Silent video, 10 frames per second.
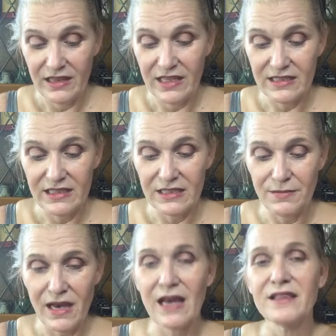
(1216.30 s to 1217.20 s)

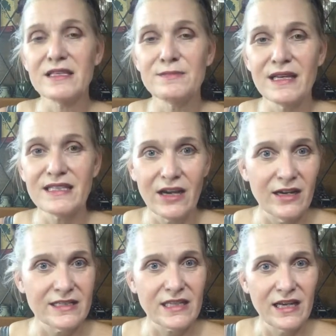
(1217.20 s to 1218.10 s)
this
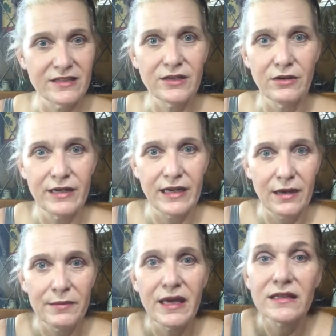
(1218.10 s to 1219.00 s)
mascara is kind of growing
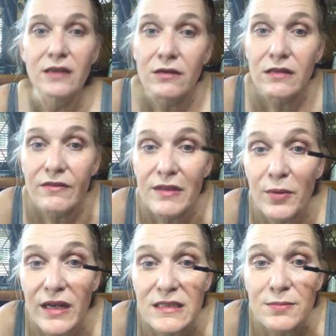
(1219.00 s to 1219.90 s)
on me. I don't love the
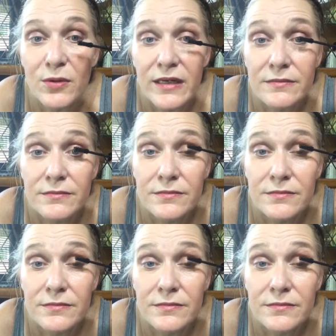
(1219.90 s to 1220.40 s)
price point.